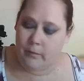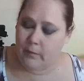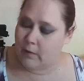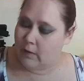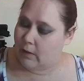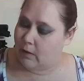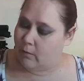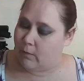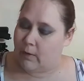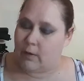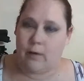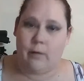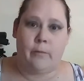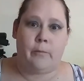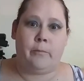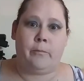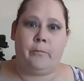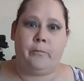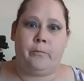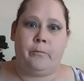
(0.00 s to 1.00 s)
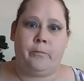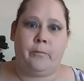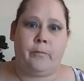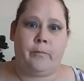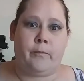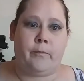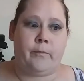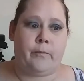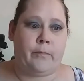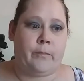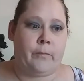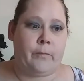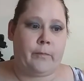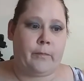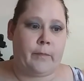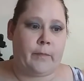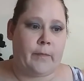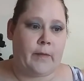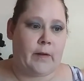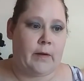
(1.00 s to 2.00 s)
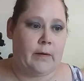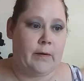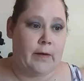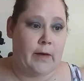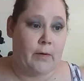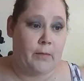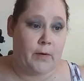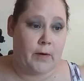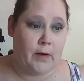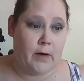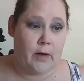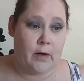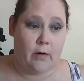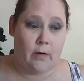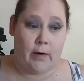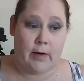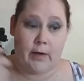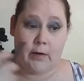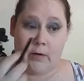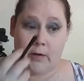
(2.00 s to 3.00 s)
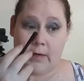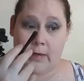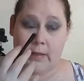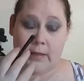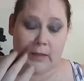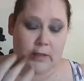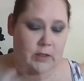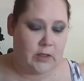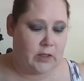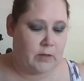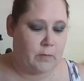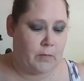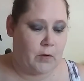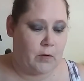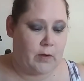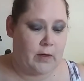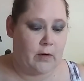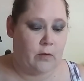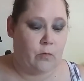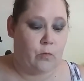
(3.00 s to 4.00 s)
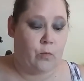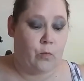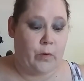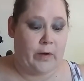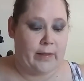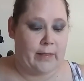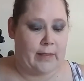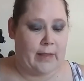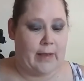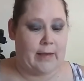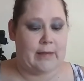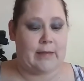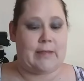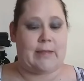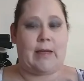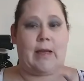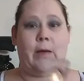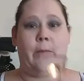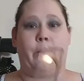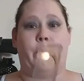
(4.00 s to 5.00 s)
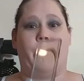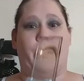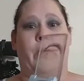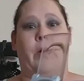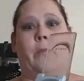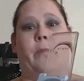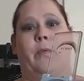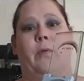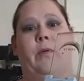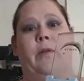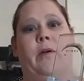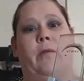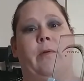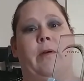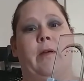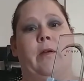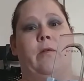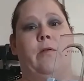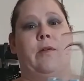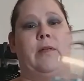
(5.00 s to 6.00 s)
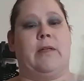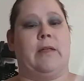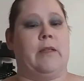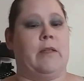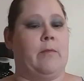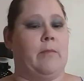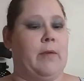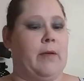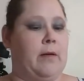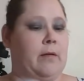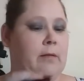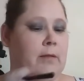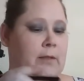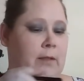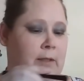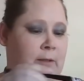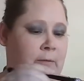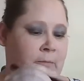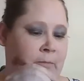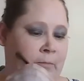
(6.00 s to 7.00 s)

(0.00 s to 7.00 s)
There we go. Now we're going to go underneath and smoke it with that same purple that we used in the middle.